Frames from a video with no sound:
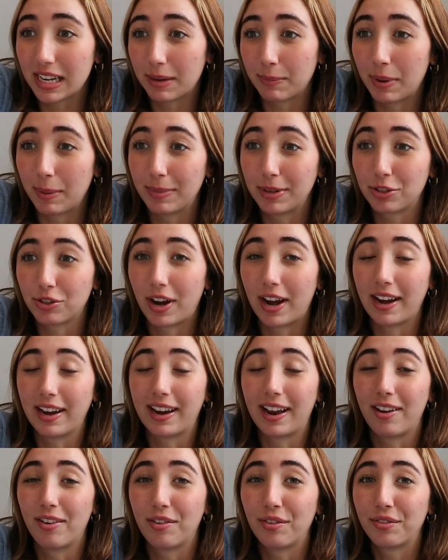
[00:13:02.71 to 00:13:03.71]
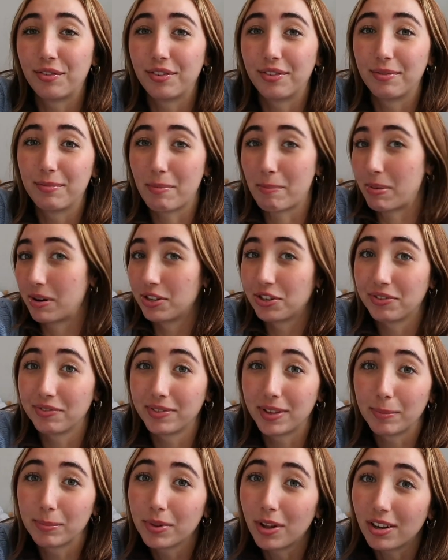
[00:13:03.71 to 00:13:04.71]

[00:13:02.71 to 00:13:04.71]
like maybe trying out a bunch of lip